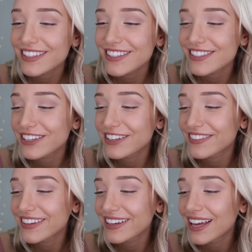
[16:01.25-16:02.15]
in a
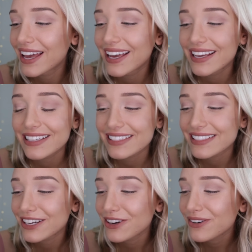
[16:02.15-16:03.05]
serving.
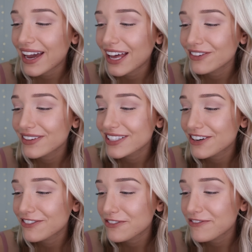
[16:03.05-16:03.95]
0 calories
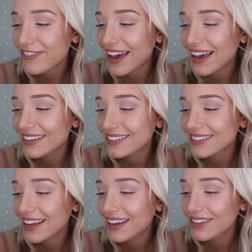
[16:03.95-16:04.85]
are from fat.
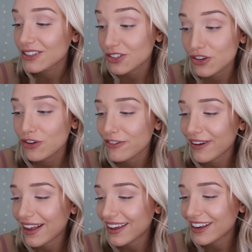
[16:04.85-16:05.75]
There's no
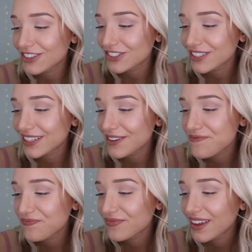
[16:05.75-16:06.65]
fat, actually.
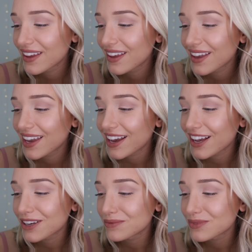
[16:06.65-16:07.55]

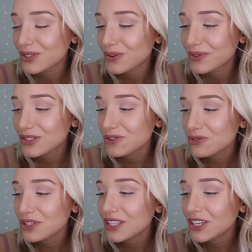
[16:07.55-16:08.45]
So it's a
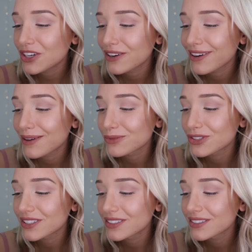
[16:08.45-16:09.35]
really good
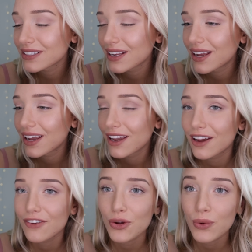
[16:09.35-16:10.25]
option
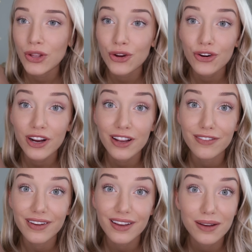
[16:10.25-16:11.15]
for when you're
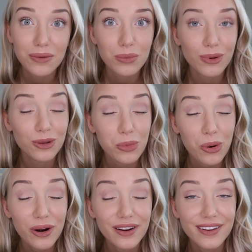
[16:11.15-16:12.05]
craving pulled
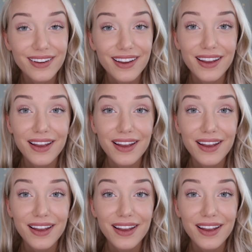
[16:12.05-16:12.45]
pork.